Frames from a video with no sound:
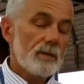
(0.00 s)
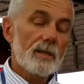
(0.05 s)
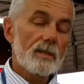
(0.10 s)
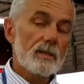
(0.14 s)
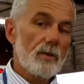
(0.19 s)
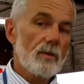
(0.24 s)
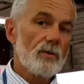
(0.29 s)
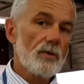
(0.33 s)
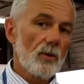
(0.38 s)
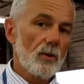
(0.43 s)

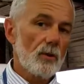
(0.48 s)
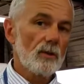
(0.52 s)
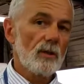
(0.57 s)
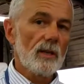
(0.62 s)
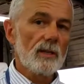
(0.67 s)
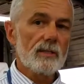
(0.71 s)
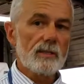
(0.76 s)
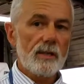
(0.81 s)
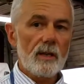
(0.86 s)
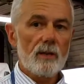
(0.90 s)
takes a third
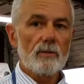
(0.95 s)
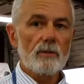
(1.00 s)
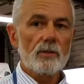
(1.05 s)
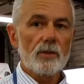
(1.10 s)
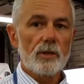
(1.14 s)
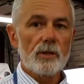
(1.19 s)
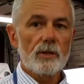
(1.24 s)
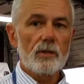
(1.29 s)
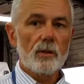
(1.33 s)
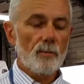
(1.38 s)
less
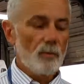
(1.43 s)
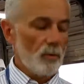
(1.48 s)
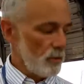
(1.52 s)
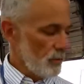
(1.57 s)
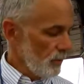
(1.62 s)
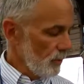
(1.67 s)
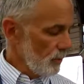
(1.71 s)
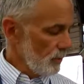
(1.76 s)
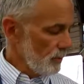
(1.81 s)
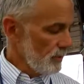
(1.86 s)
energy to
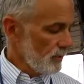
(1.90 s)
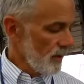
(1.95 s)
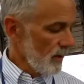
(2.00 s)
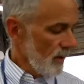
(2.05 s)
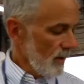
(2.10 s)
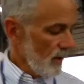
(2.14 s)
produce